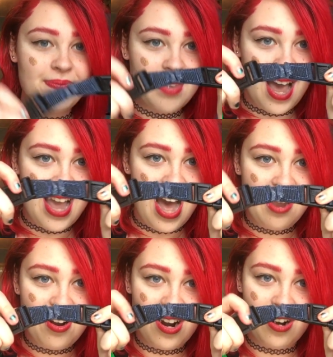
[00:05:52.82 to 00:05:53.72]
I had
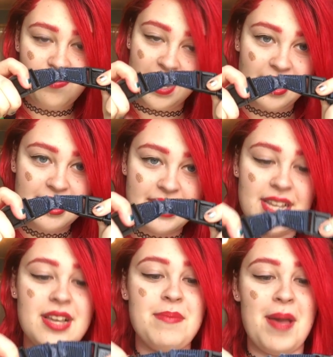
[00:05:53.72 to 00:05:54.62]
her fix
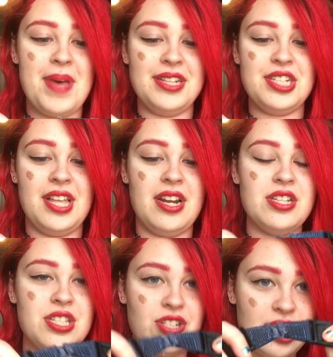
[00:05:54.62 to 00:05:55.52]
my belt a little.
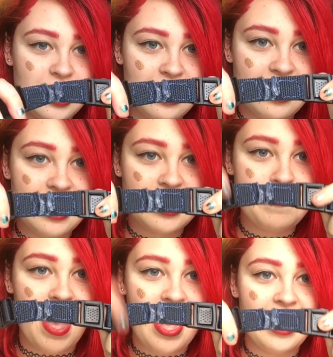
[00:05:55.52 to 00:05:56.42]
So she did this
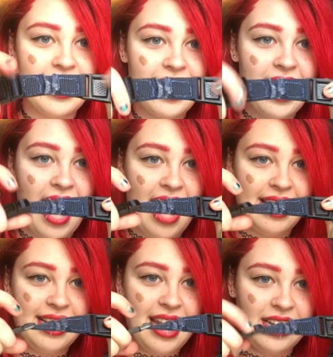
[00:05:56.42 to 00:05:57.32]
by
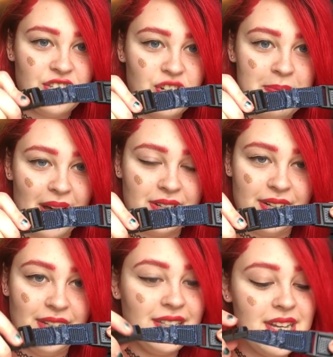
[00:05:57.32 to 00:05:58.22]
adding an extra
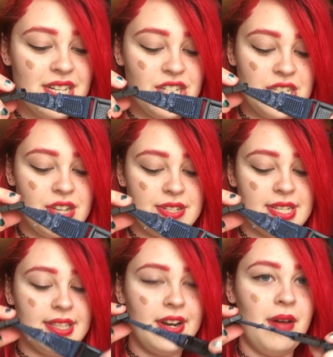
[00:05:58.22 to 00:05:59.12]
buckle just so it's
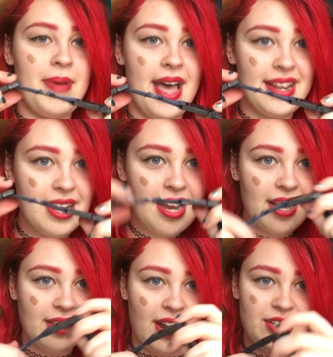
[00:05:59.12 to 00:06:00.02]
a little bit
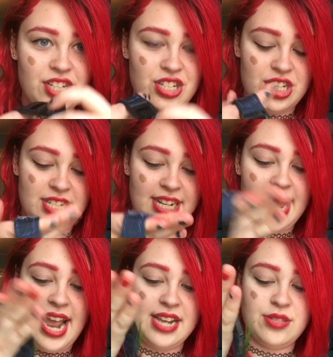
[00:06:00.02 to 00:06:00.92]
larger, just in
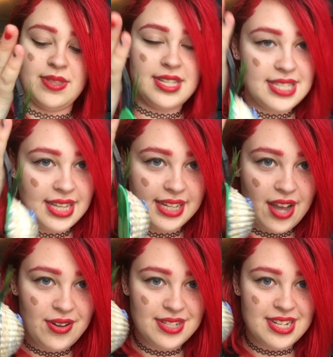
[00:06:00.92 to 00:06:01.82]
case with the
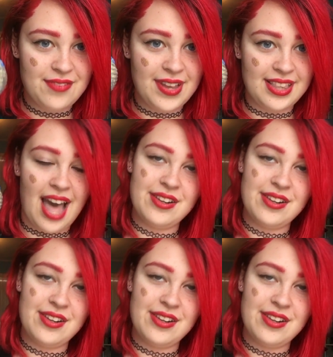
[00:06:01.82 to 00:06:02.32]
silicone and stuff like that.